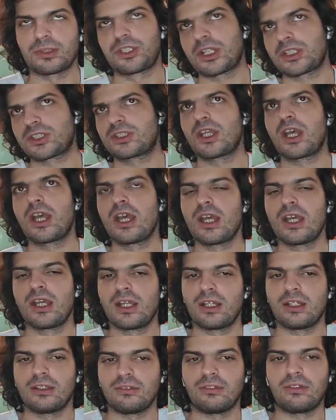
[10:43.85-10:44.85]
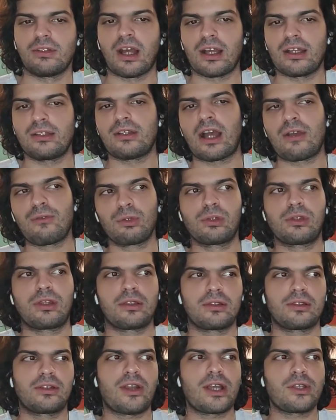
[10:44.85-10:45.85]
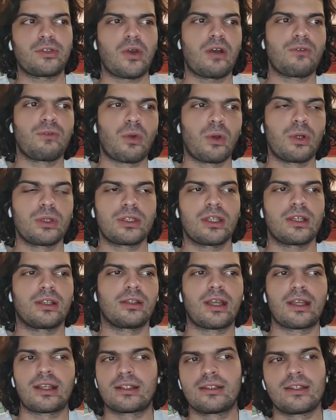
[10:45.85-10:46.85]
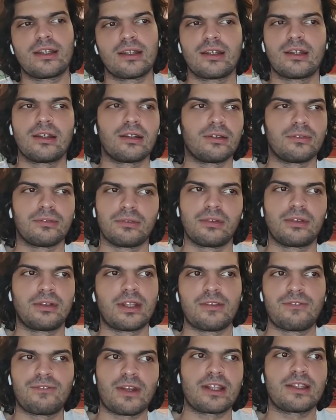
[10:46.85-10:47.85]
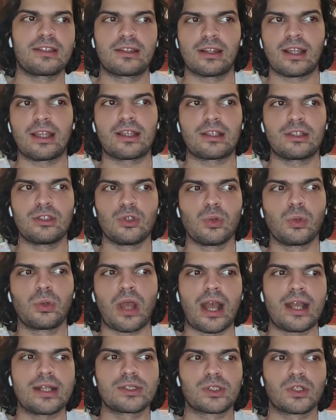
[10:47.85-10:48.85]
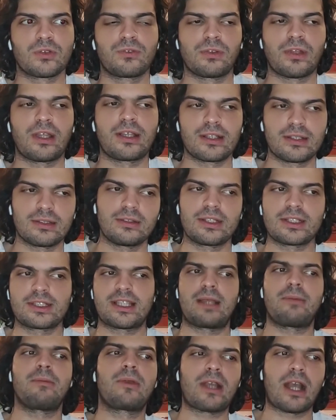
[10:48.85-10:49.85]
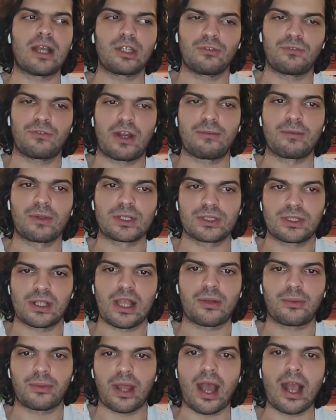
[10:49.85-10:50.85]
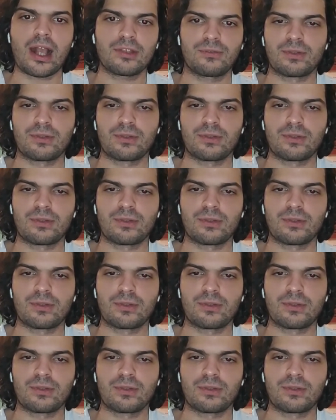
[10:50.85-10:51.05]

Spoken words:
Just I would try to avoid like the different like new kinds of like the same kind of frameworks like React,